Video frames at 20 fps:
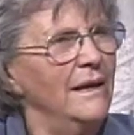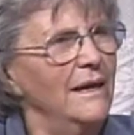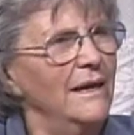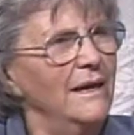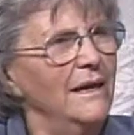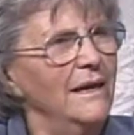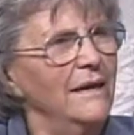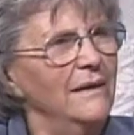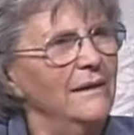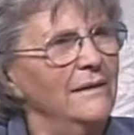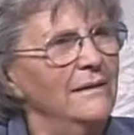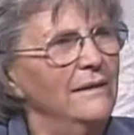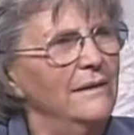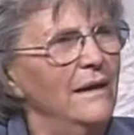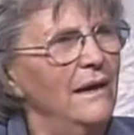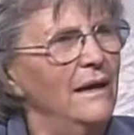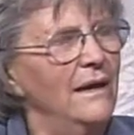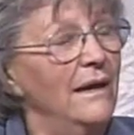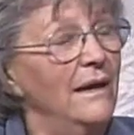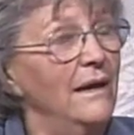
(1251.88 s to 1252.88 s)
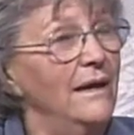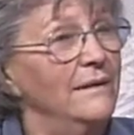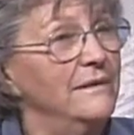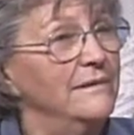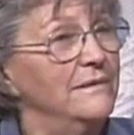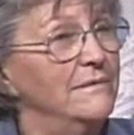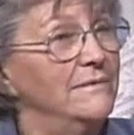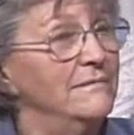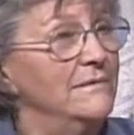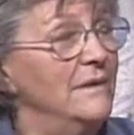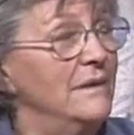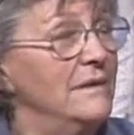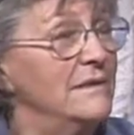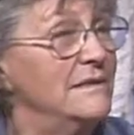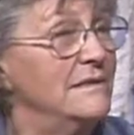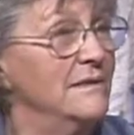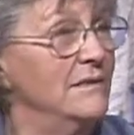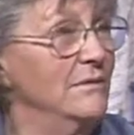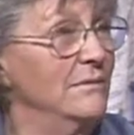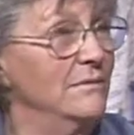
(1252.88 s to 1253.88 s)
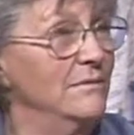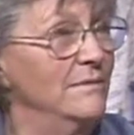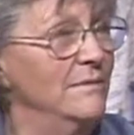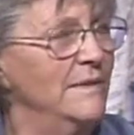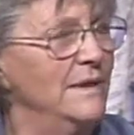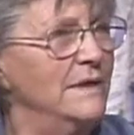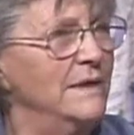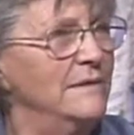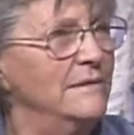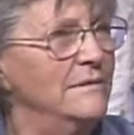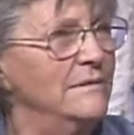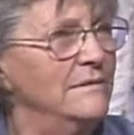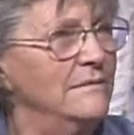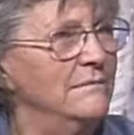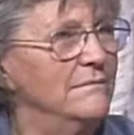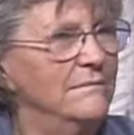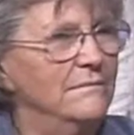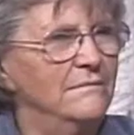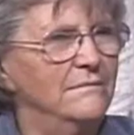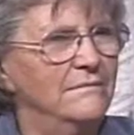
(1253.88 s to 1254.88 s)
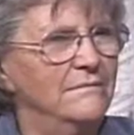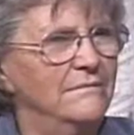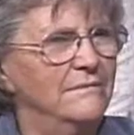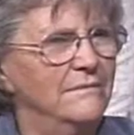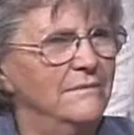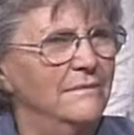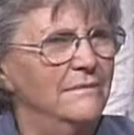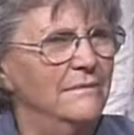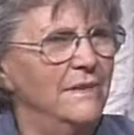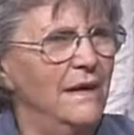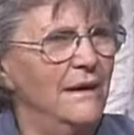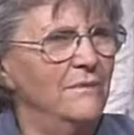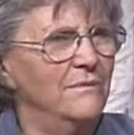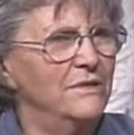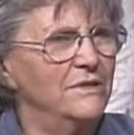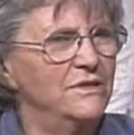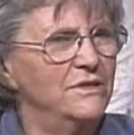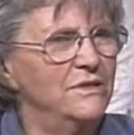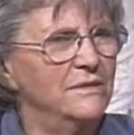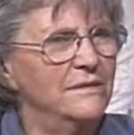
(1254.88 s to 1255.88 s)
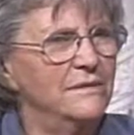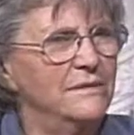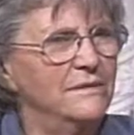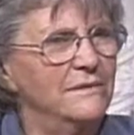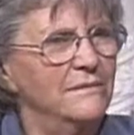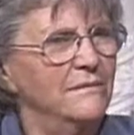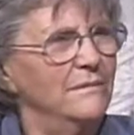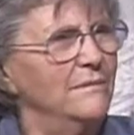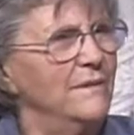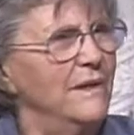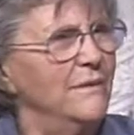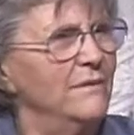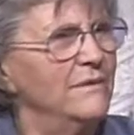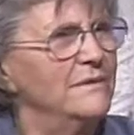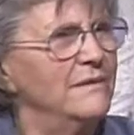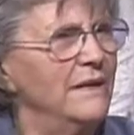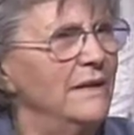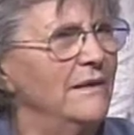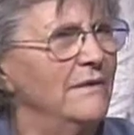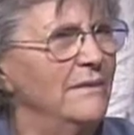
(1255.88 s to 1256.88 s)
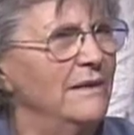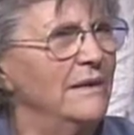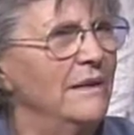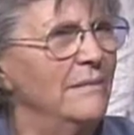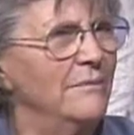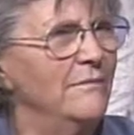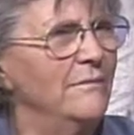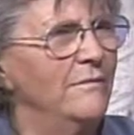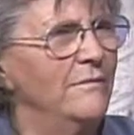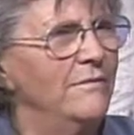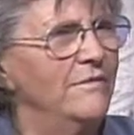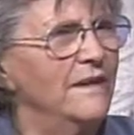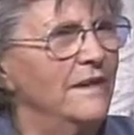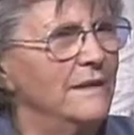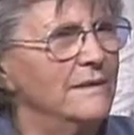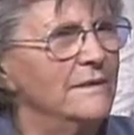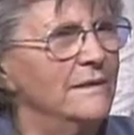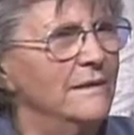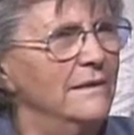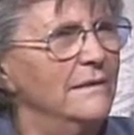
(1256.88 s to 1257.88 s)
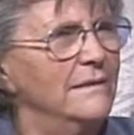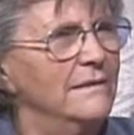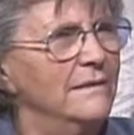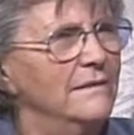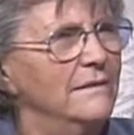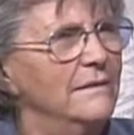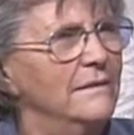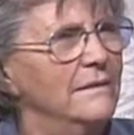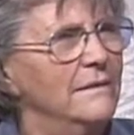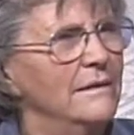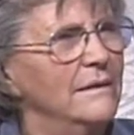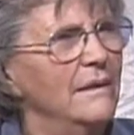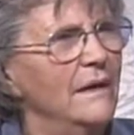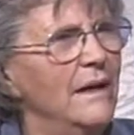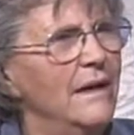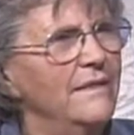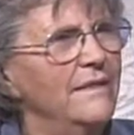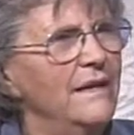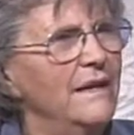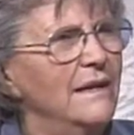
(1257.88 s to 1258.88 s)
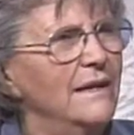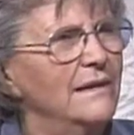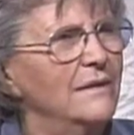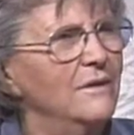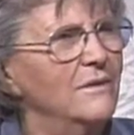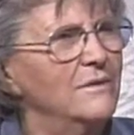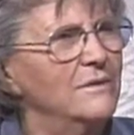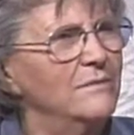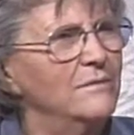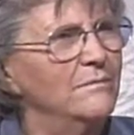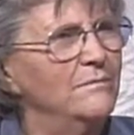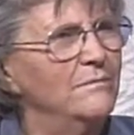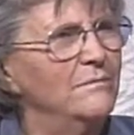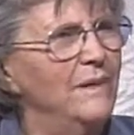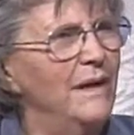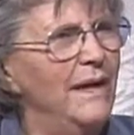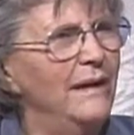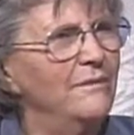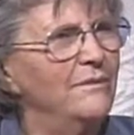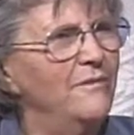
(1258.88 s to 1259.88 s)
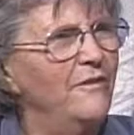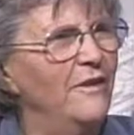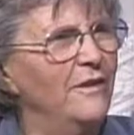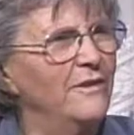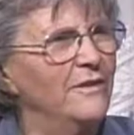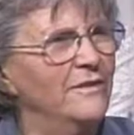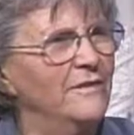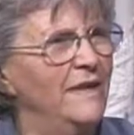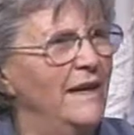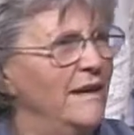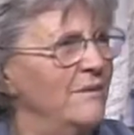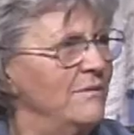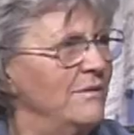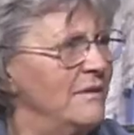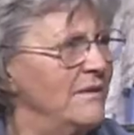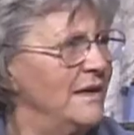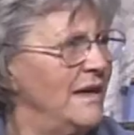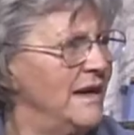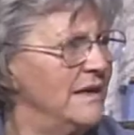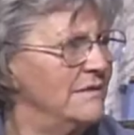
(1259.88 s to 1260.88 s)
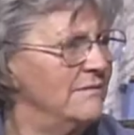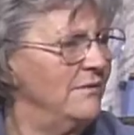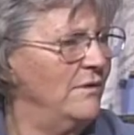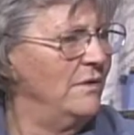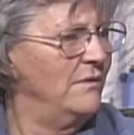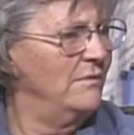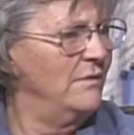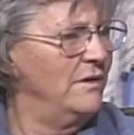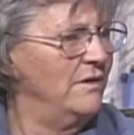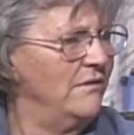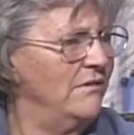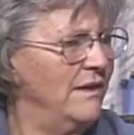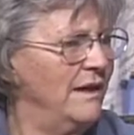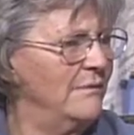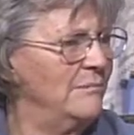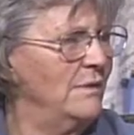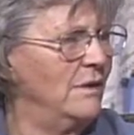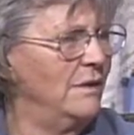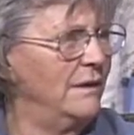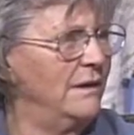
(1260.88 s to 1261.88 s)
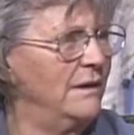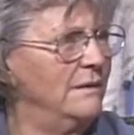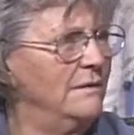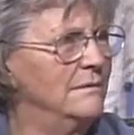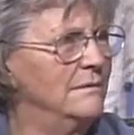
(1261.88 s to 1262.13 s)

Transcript: And I assume that was just, they were tearing it up and fixing it. I think it goes back farther than that with asphalt. What do you think, Barney?